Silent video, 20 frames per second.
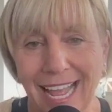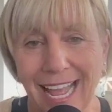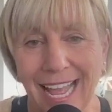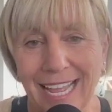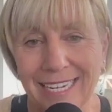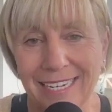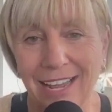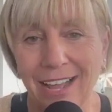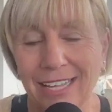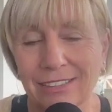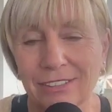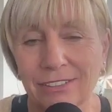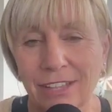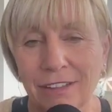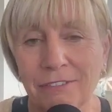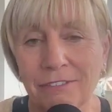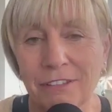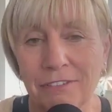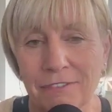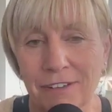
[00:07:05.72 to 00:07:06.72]
And I
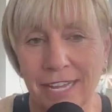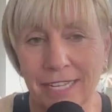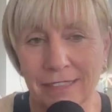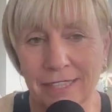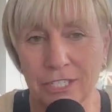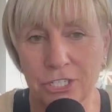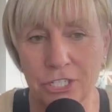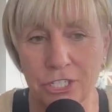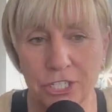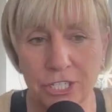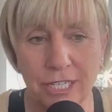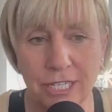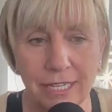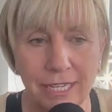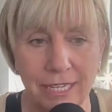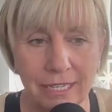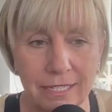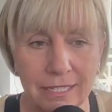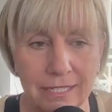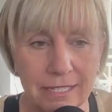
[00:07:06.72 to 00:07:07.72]
love the fact that she
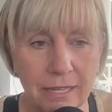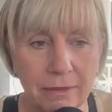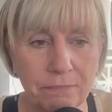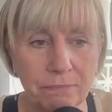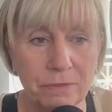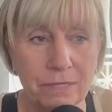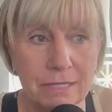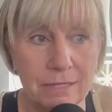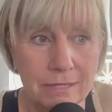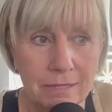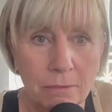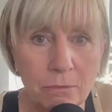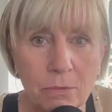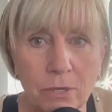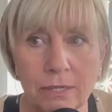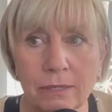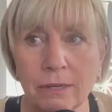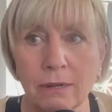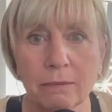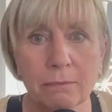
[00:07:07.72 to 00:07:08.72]
is
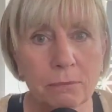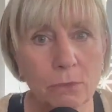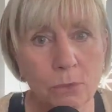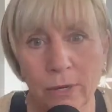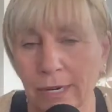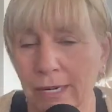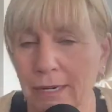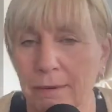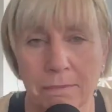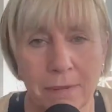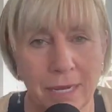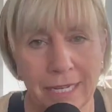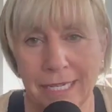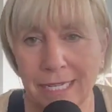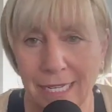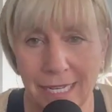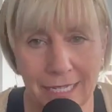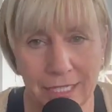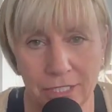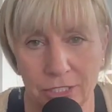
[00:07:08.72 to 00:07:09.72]
someone more in
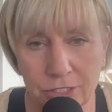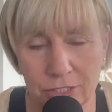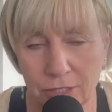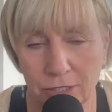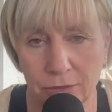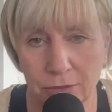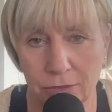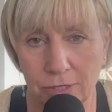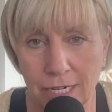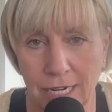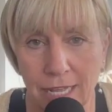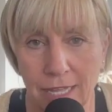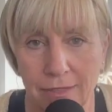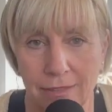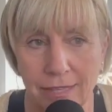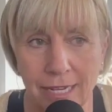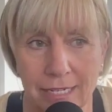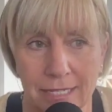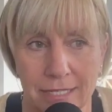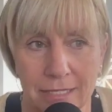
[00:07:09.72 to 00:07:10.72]
my age zone
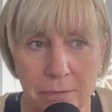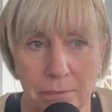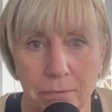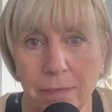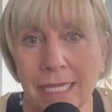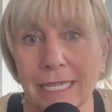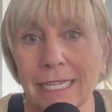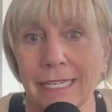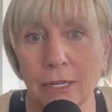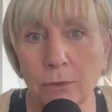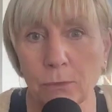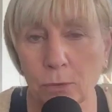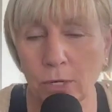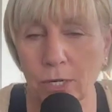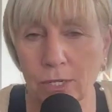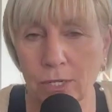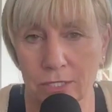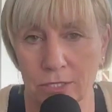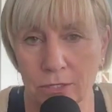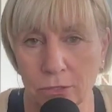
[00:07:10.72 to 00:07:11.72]
that is making it
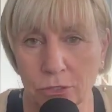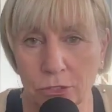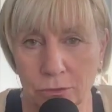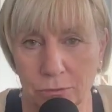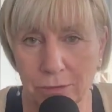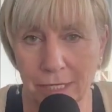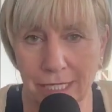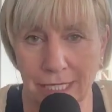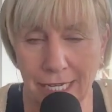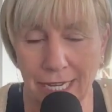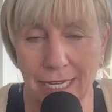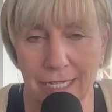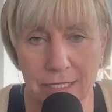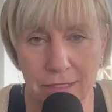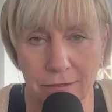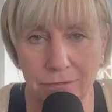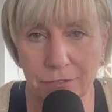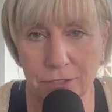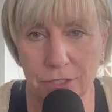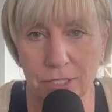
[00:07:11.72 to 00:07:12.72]
work on social media as
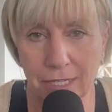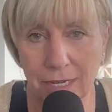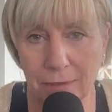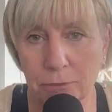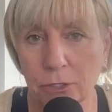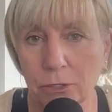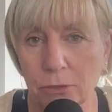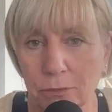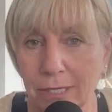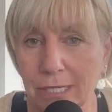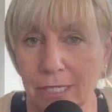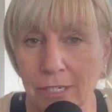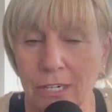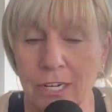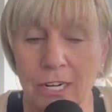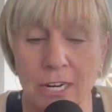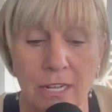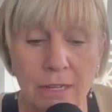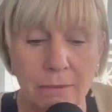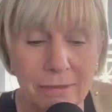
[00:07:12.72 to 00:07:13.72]
a full-time career,
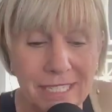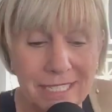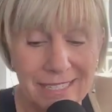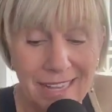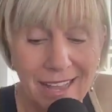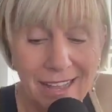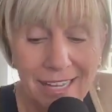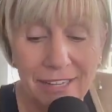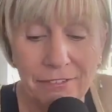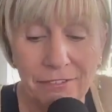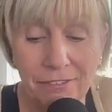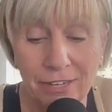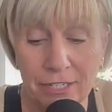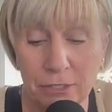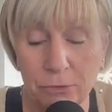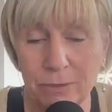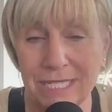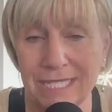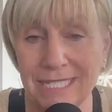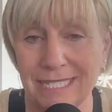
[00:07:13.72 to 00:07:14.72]
because I
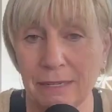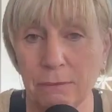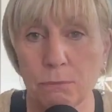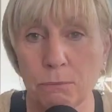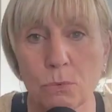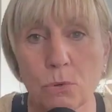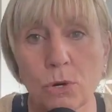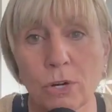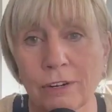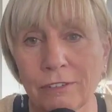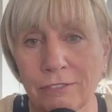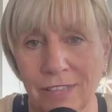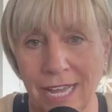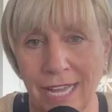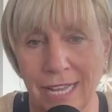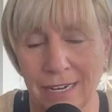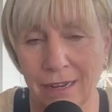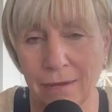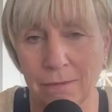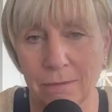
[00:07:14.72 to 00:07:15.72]
find we see more of
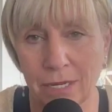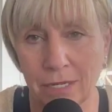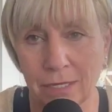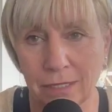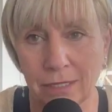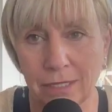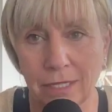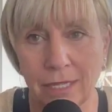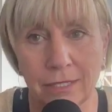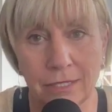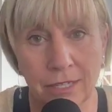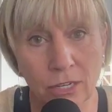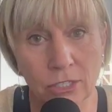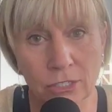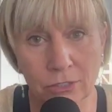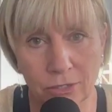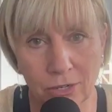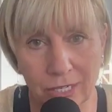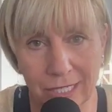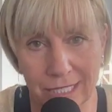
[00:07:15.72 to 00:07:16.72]
that among a
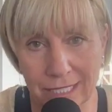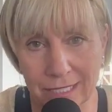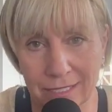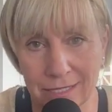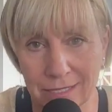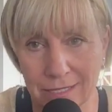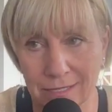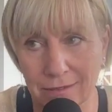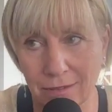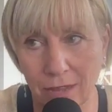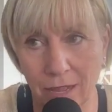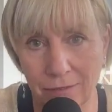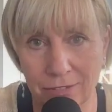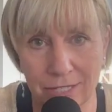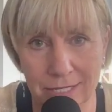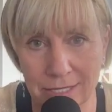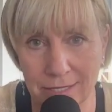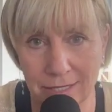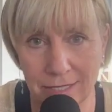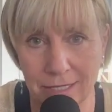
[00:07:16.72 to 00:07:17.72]
younger audience,
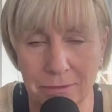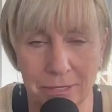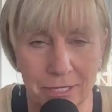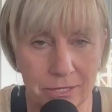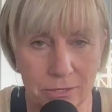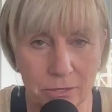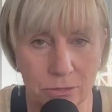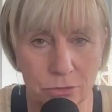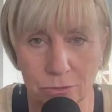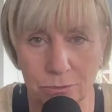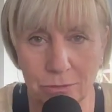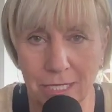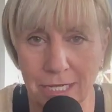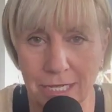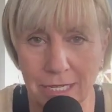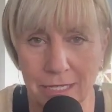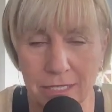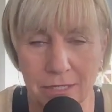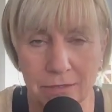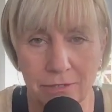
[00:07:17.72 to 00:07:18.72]
obviously, because social
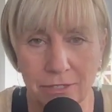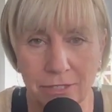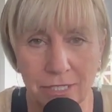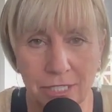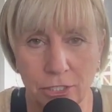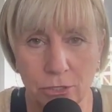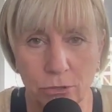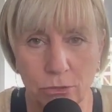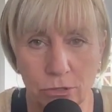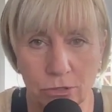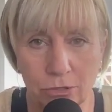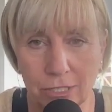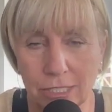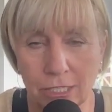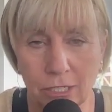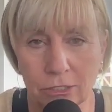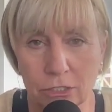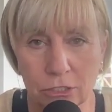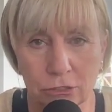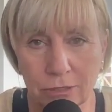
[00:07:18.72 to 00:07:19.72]
media is a very youth,
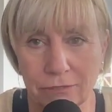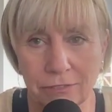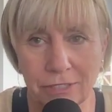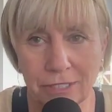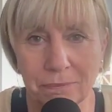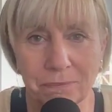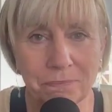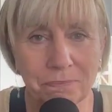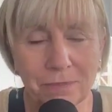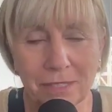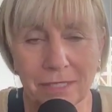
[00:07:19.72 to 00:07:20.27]
young driven,